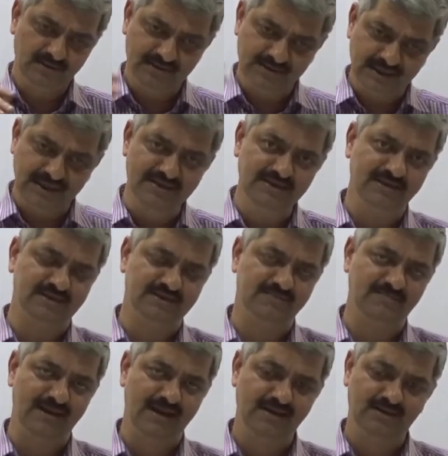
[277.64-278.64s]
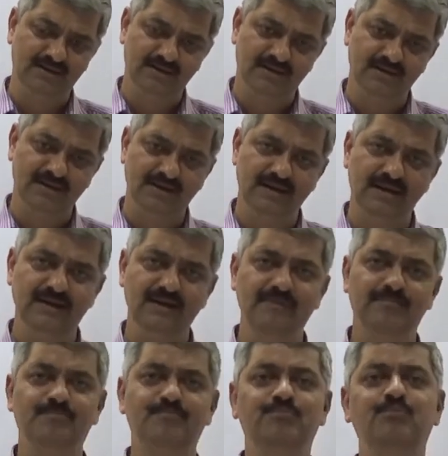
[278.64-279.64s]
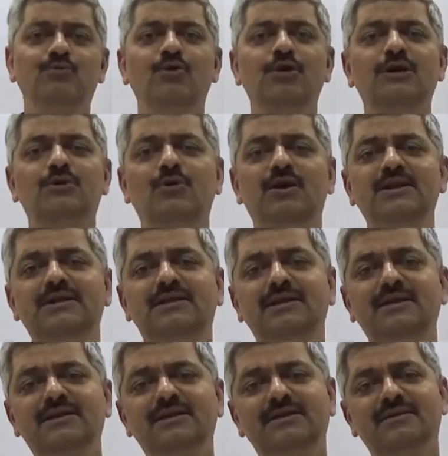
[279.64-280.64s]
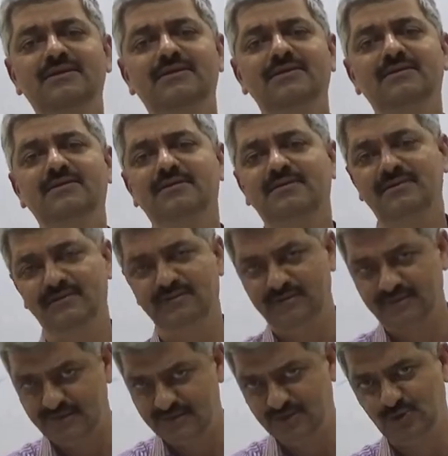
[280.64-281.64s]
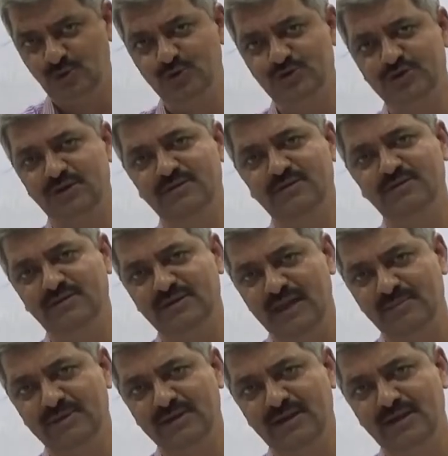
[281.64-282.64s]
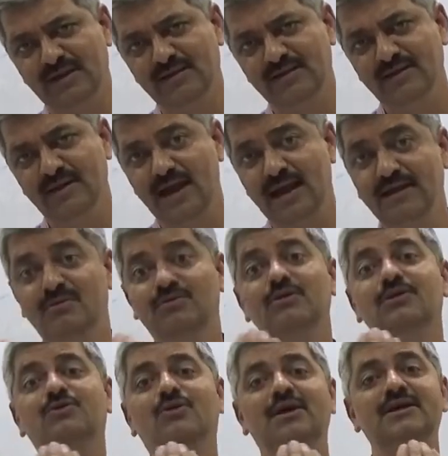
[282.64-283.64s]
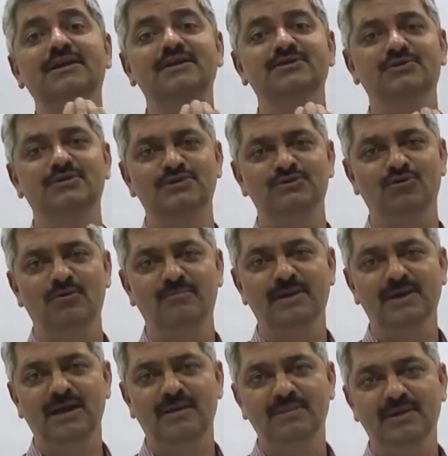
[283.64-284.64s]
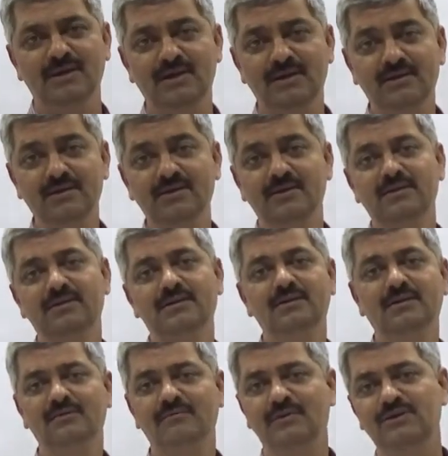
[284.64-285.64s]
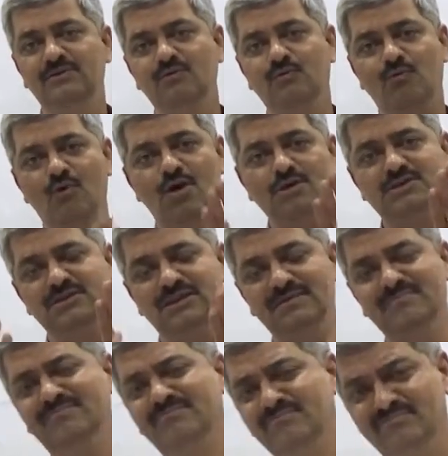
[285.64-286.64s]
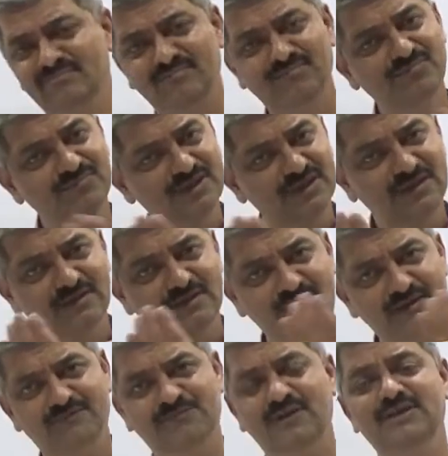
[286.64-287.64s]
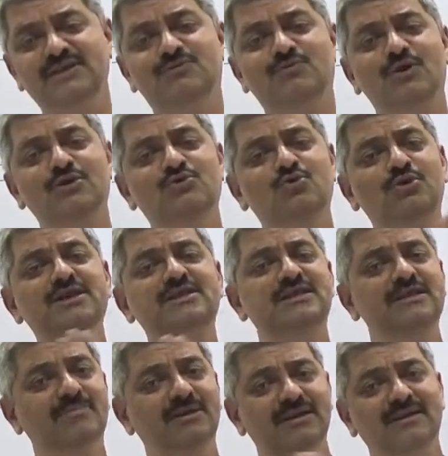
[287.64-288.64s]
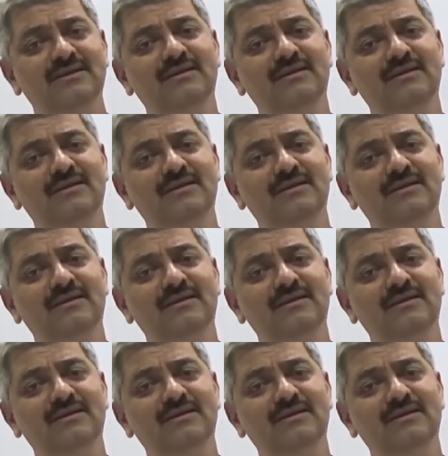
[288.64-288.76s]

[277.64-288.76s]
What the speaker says: 10 years back a poor quality resolution camera and a good quality resolution camera, when you watch them the difference was noticeable.